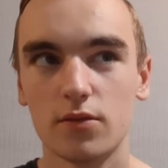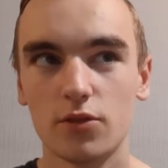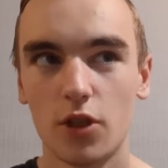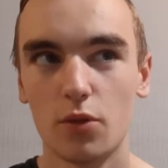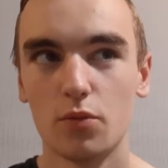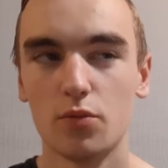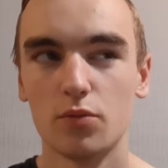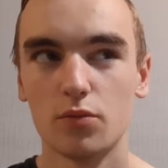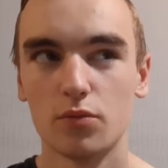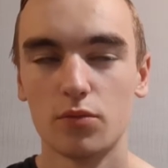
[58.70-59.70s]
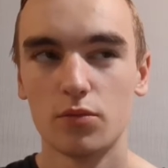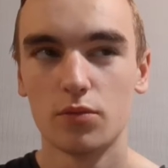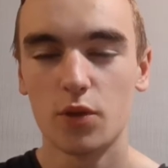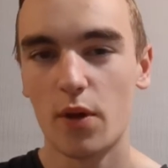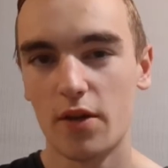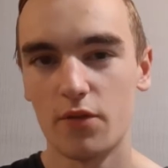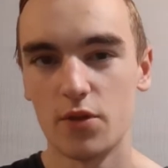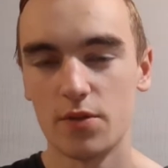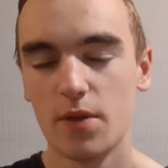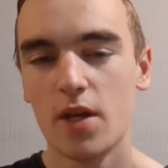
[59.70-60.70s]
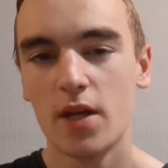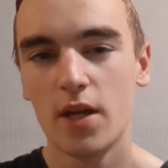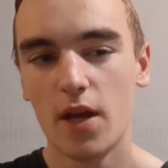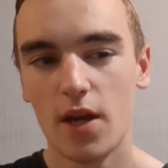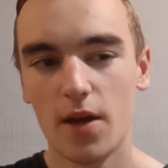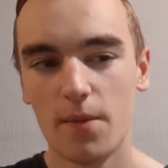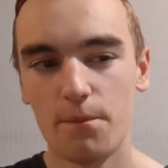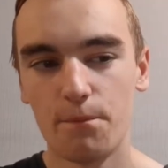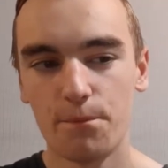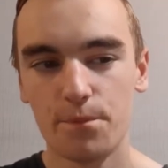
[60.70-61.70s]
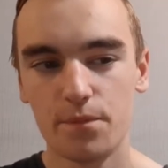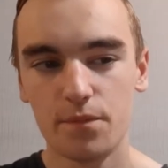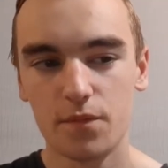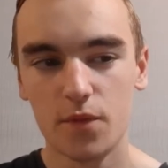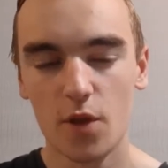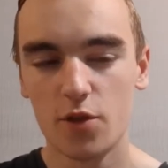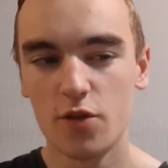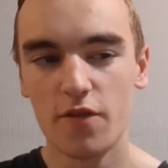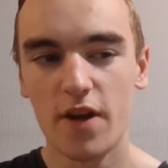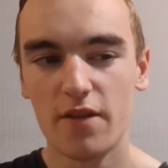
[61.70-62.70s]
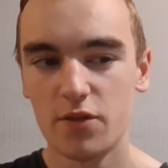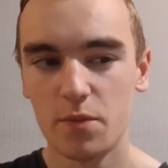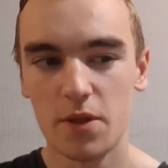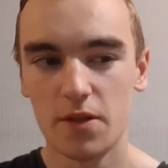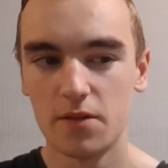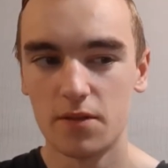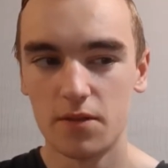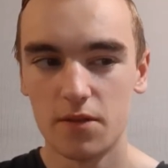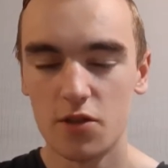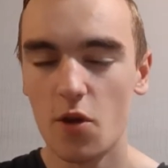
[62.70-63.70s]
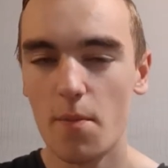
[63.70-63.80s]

So, it's quite confusing. Um, or the top five or something. There's not